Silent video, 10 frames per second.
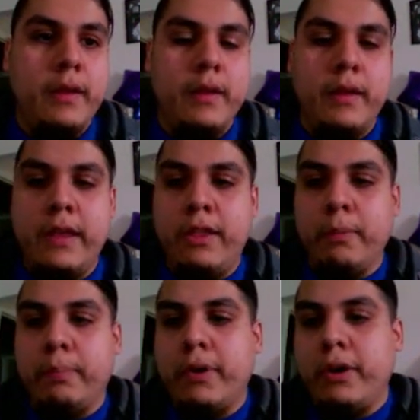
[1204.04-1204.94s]
in the
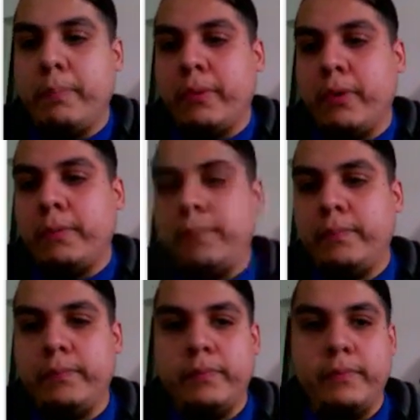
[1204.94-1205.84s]
purple
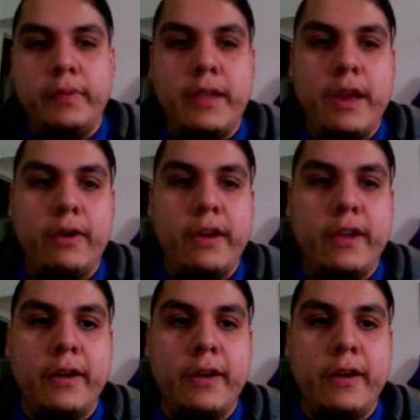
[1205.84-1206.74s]
area,